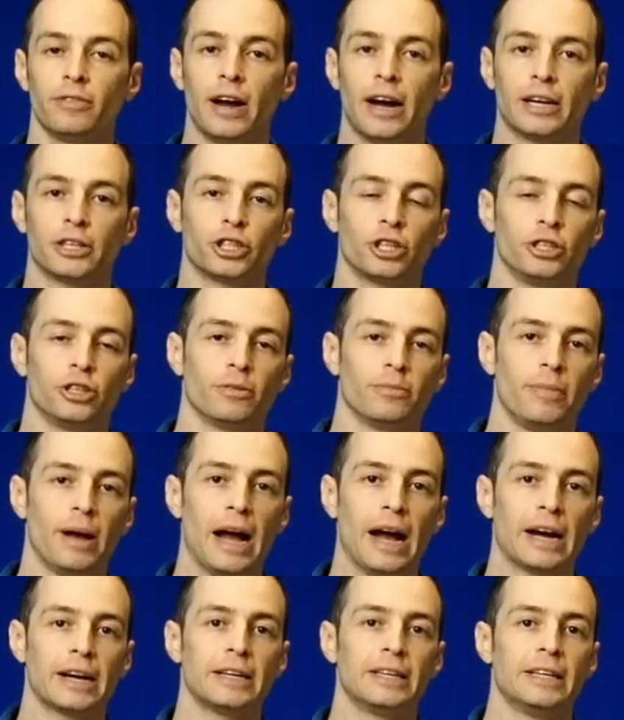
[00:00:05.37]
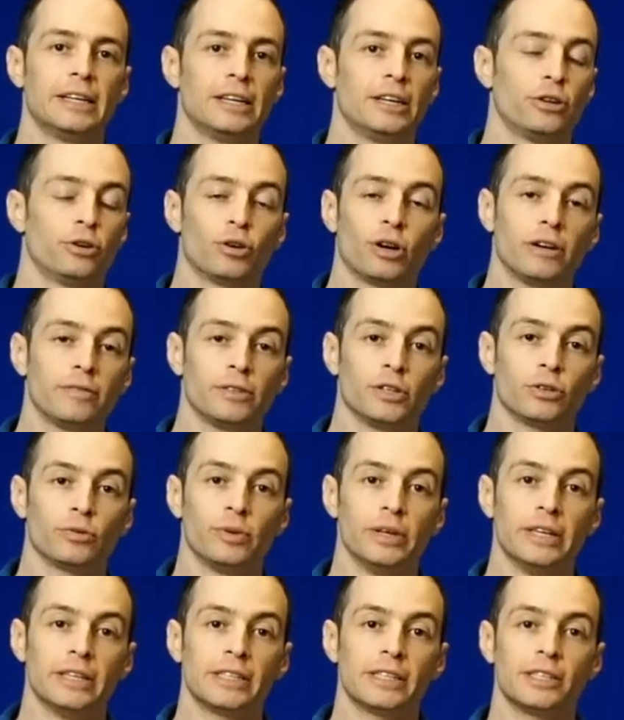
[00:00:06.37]
fracture in your back, or even your
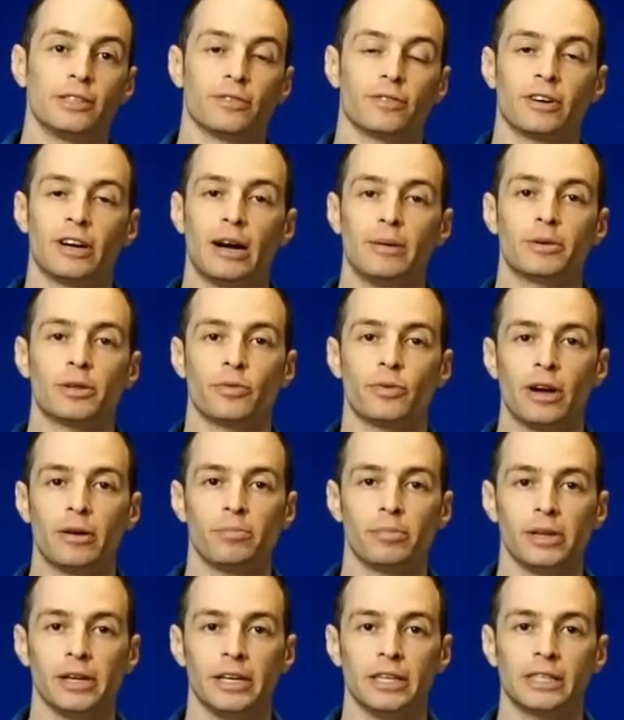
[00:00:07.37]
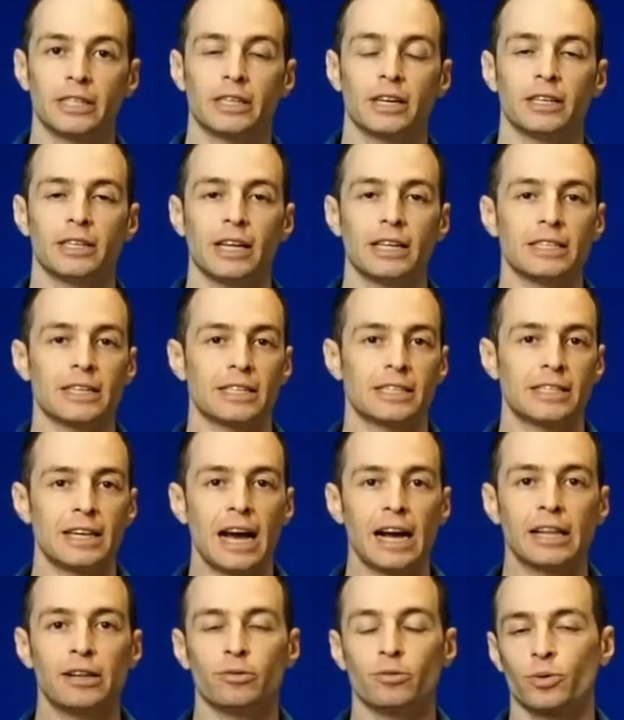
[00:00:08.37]
wrist, you've come to the right place, because that's
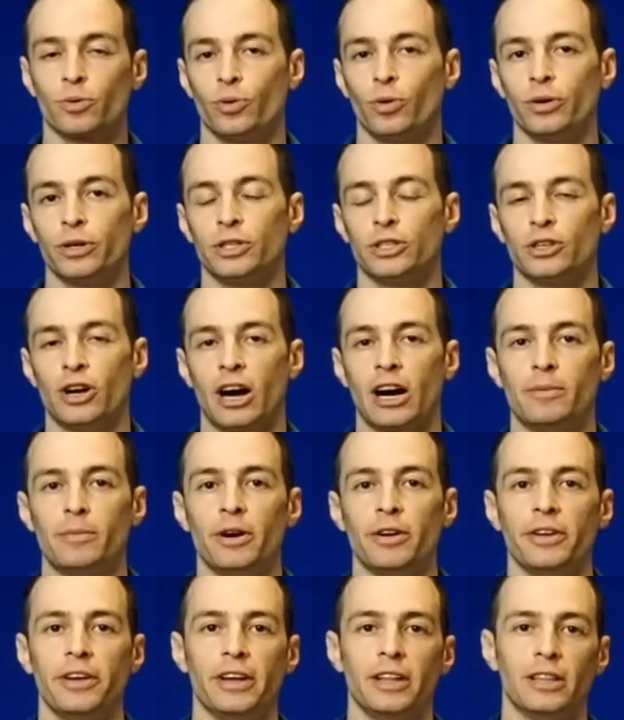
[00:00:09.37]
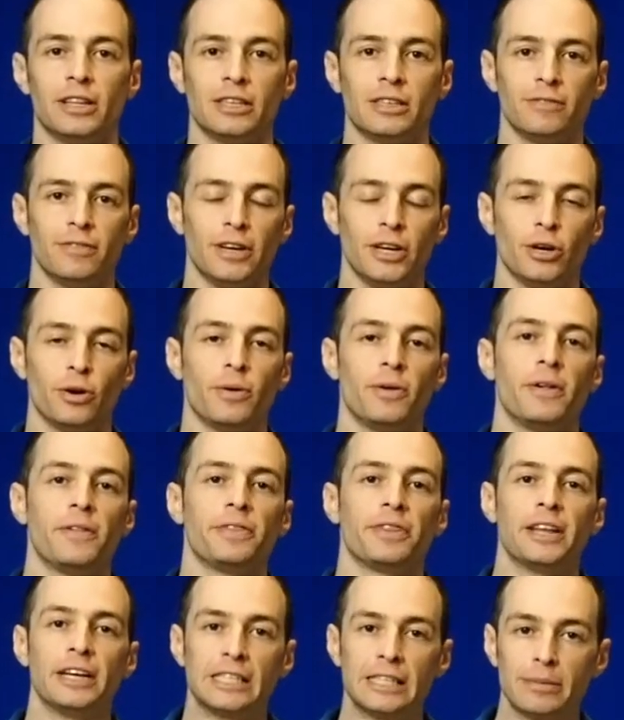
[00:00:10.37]
exactly what we're going to talk about in this video,
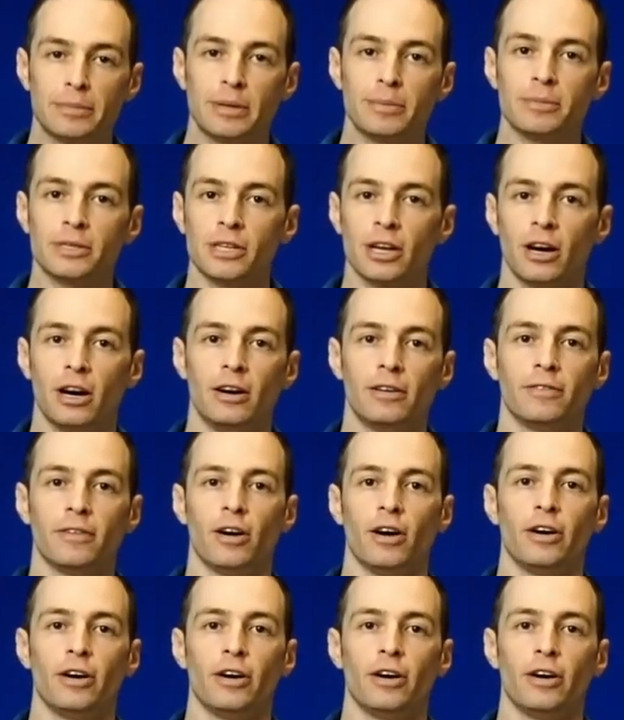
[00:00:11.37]
the symptoms of